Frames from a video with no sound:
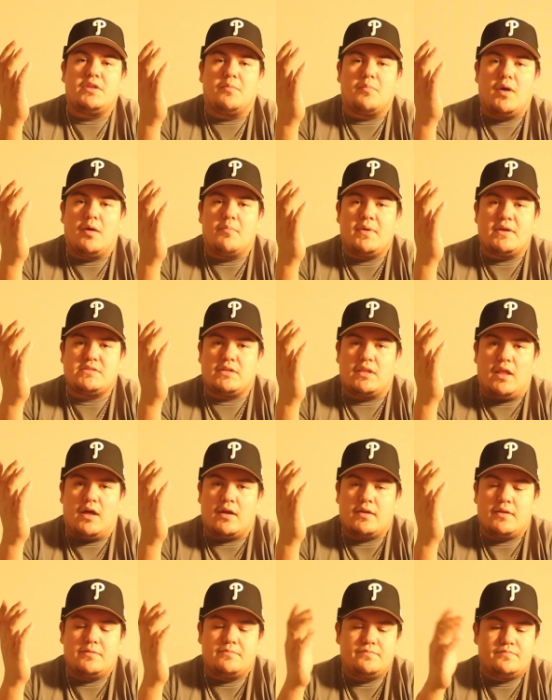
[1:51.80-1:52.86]
and their mom has a
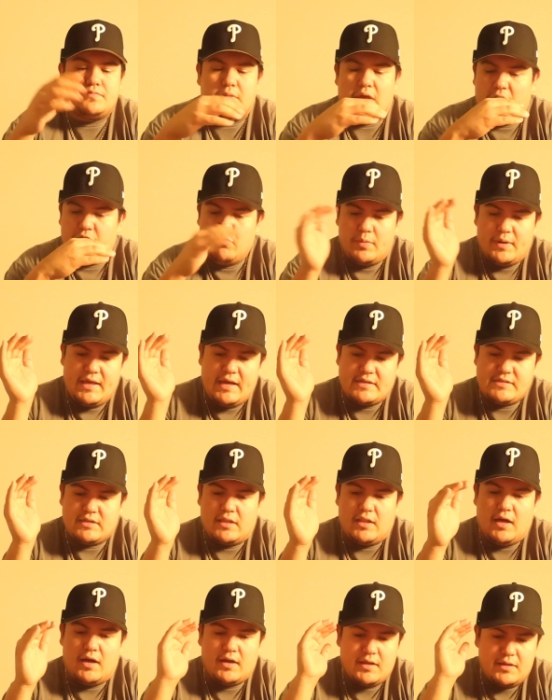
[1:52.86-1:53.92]
Glock. Everybody has a
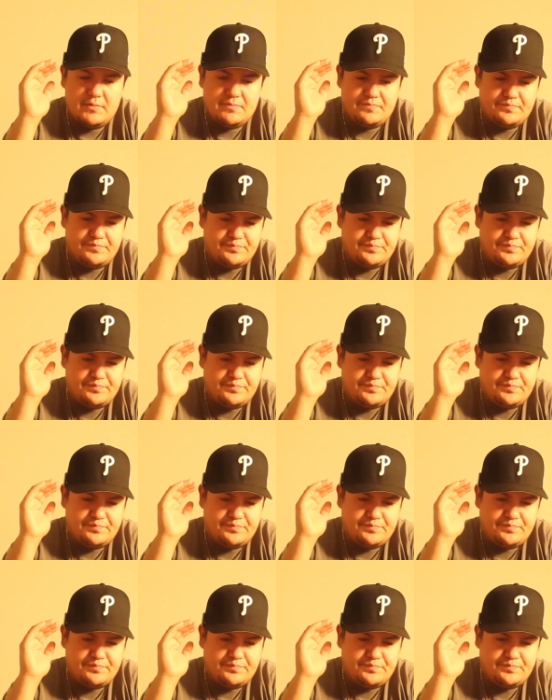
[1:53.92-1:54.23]
Glock.